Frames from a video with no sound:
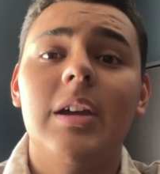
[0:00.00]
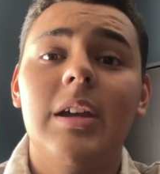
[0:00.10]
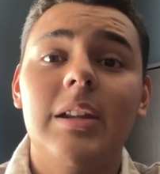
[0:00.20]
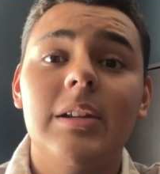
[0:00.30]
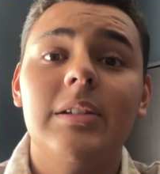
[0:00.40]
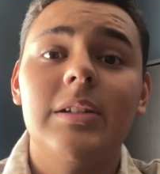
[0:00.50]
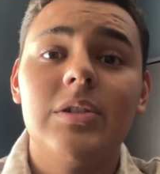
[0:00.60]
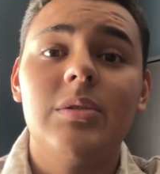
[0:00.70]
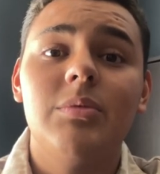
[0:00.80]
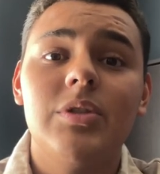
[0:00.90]
in the
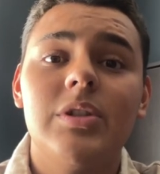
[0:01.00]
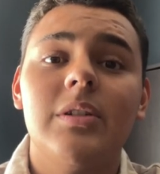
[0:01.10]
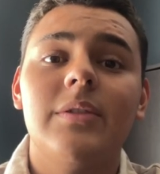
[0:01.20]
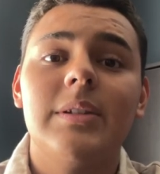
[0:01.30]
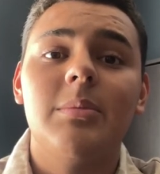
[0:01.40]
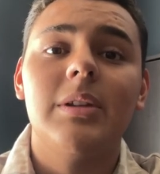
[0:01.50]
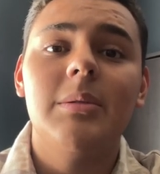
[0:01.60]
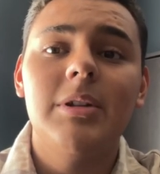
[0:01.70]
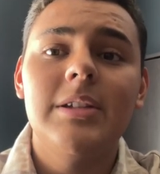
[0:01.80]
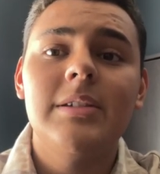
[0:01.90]
distribution of civil
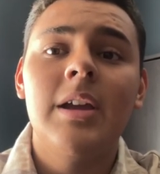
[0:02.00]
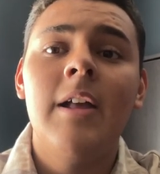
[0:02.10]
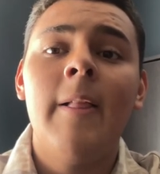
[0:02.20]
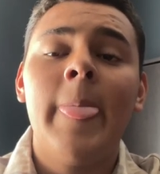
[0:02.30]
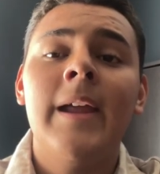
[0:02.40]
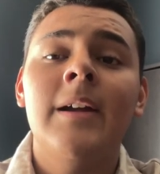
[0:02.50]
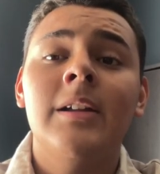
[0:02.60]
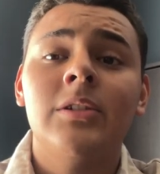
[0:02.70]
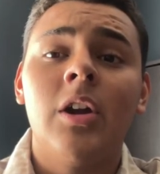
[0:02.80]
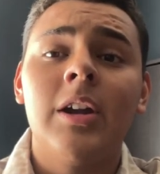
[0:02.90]
liberties,
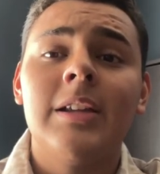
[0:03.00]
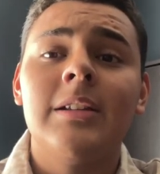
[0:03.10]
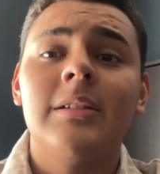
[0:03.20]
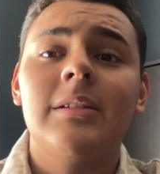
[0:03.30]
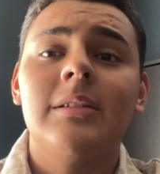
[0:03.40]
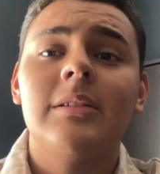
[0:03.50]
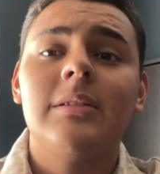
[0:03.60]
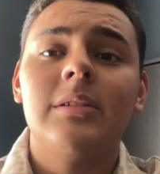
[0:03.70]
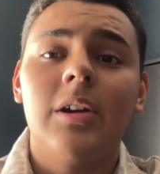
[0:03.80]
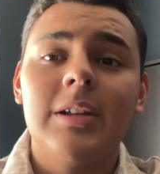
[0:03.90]

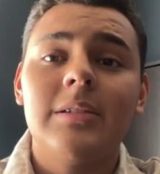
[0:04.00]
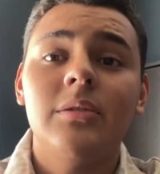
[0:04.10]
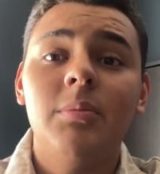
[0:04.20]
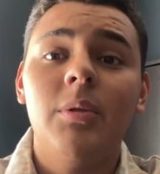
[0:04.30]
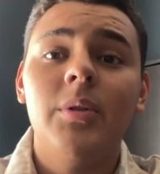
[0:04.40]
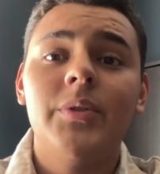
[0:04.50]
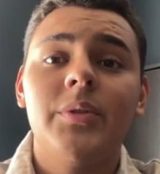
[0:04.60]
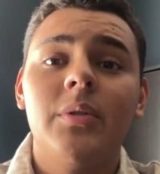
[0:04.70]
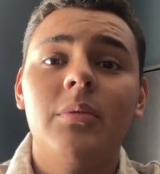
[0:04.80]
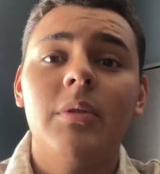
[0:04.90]
targets
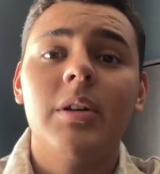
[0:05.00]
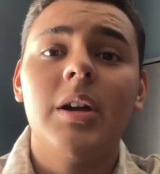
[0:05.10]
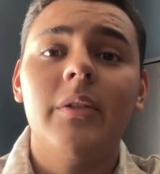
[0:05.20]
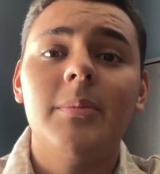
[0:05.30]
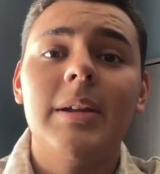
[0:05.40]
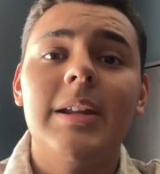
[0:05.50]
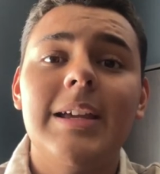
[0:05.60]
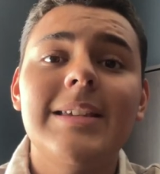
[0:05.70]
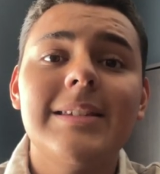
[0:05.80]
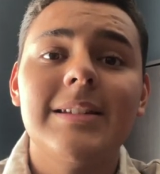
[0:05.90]
loopholes where the government
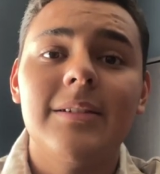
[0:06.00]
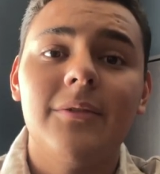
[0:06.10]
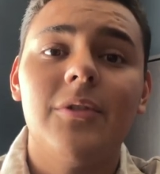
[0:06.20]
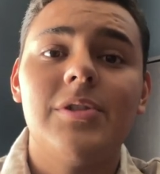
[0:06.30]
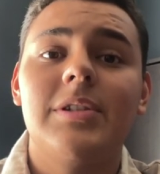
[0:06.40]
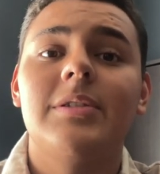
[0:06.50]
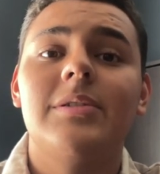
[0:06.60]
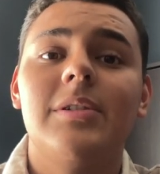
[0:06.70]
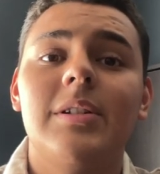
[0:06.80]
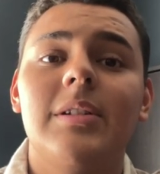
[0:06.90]
isn't enforcing the
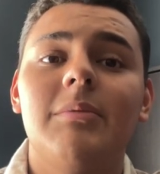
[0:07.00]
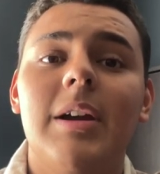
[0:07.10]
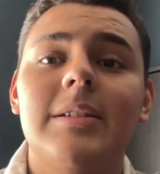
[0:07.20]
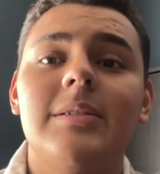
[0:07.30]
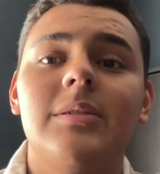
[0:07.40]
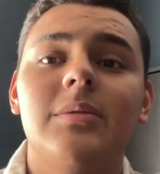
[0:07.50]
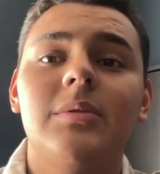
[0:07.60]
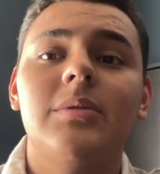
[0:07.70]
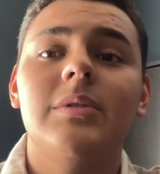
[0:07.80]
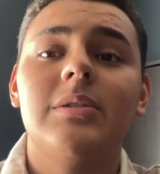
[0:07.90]
certain rights due
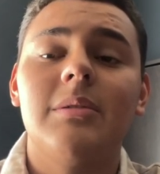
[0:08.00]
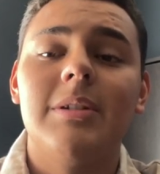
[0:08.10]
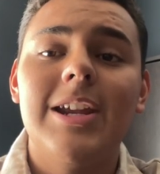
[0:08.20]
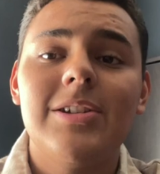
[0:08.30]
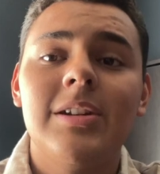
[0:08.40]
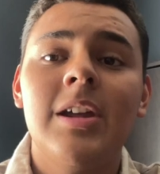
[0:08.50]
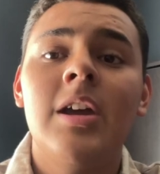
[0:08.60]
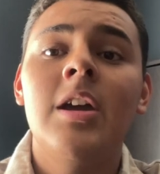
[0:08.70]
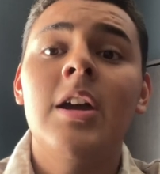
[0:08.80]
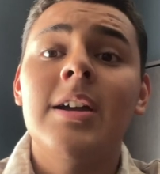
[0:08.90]
to discrimination,
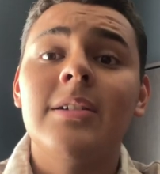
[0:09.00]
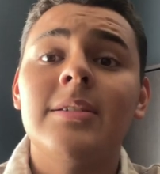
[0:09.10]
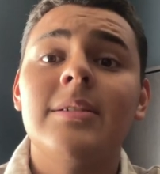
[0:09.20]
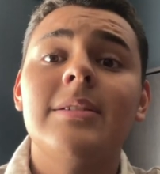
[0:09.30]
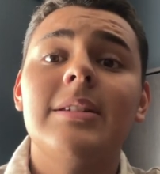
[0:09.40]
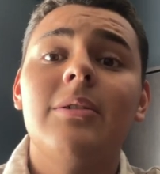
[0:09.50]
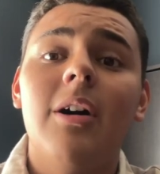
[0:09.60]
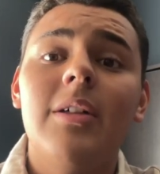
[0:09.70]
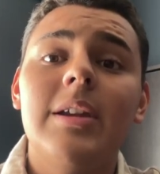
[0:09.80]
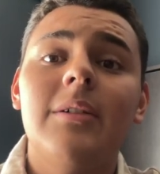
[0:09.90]
concerns
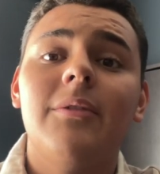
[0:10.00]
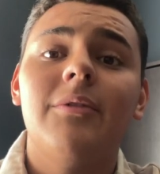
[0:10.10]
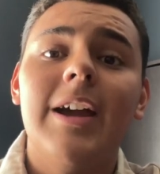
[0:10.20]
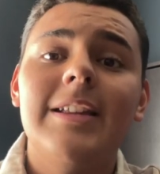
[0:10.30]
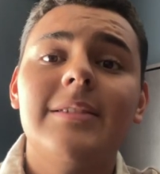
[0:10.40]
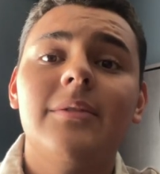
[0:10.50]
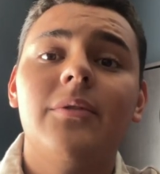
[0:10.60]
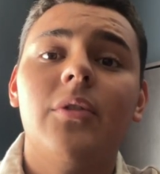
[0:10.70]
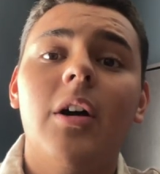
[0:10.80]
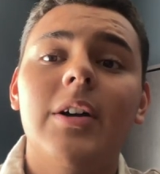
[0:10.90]
equality of rights
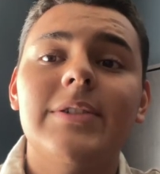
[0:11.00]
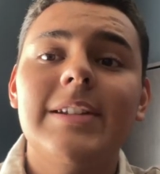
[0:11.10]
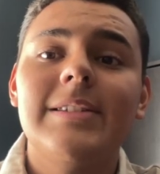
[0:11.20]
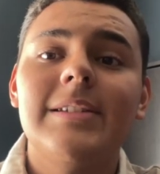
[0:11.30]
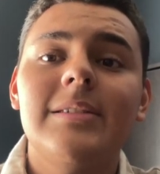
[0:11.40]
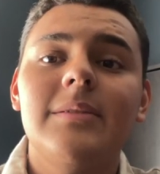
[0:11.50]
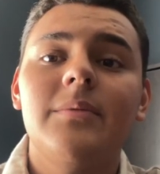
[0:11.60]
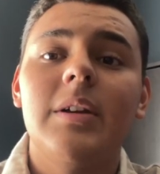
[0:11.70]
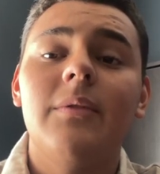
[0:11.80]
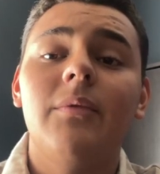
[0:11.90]
for all citizens,
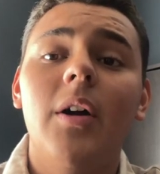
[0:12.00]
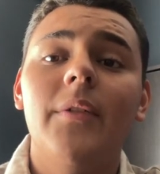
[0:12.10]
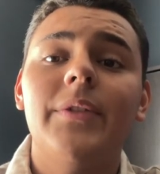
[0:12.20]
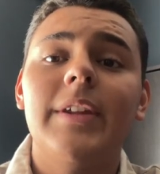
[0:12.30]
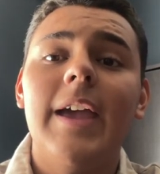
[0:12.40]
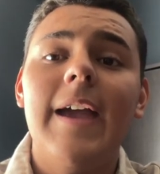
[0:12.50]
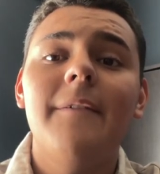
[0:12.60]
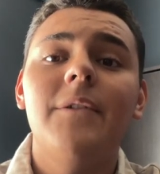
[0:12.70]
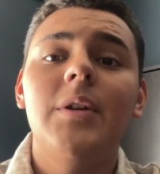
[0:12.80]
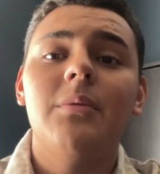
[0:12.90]
involves
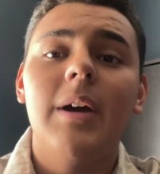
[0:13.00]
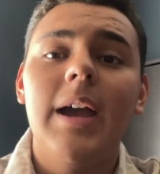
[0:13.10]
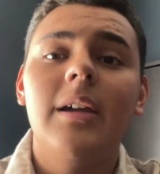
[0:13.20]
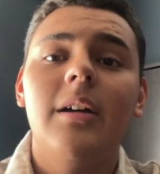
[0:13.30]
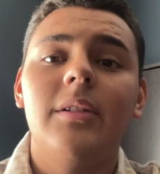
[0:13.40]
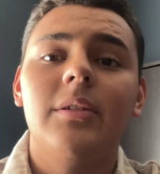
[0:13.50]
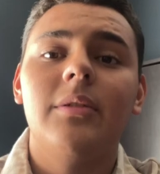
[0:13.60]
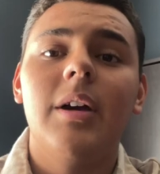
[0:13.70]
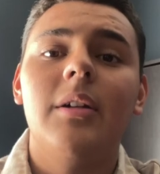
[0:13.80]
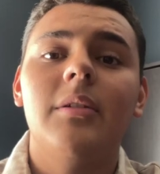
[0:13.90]
every right on the
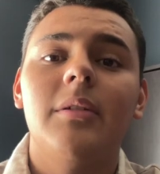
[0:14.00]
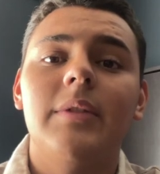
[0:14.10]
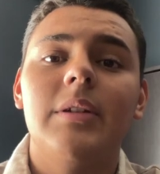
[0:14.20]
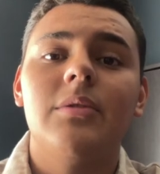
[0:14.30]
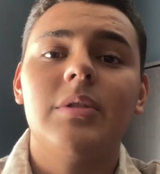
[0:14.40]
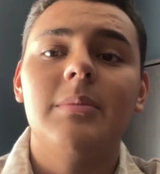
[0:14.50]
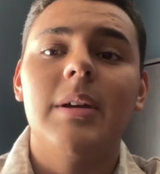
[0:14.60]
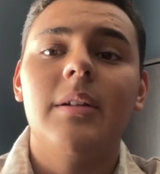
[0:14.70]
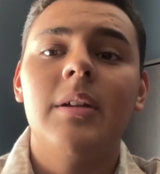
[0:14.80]
ground of equal treatment.